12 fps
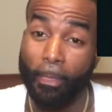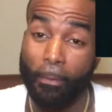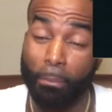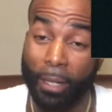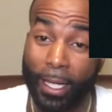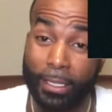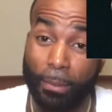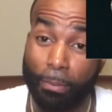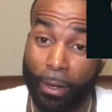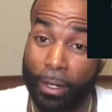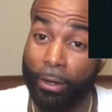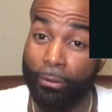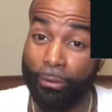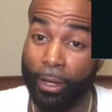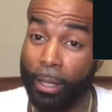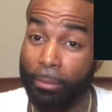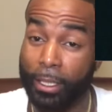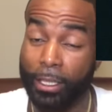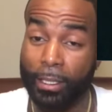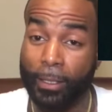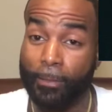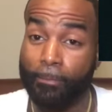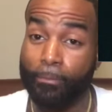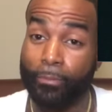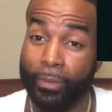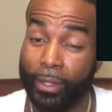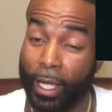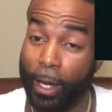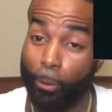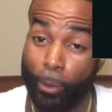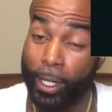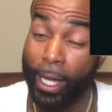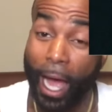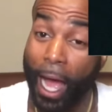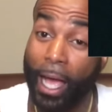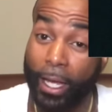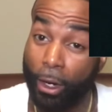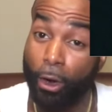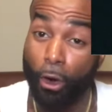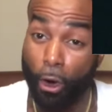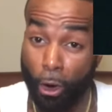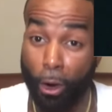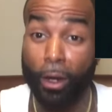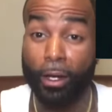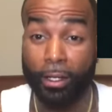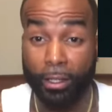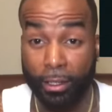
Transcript: Black Soprano Family. That Rick Hyde go hard.